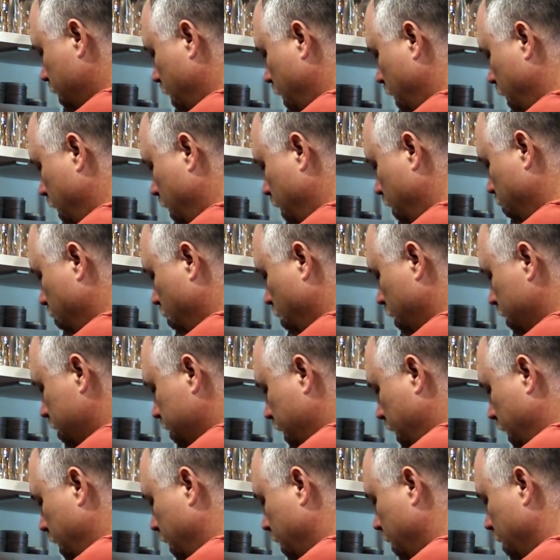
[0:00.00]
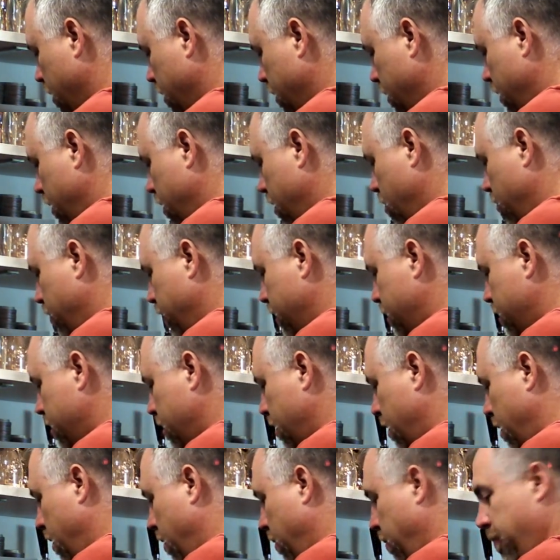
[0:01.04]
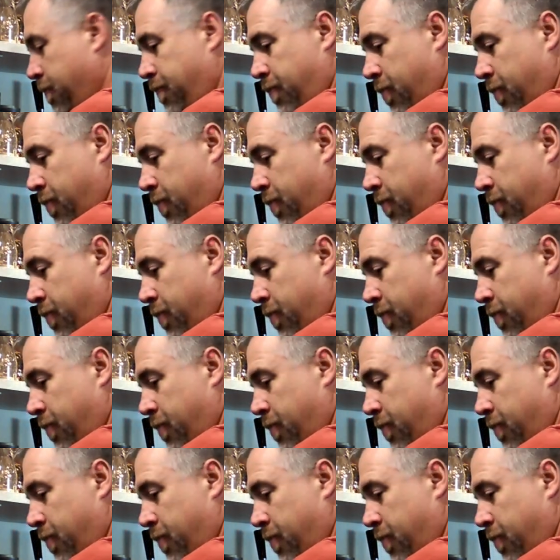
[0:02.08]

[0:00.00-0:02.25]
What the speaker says: can, we're going to take it a little bit slow.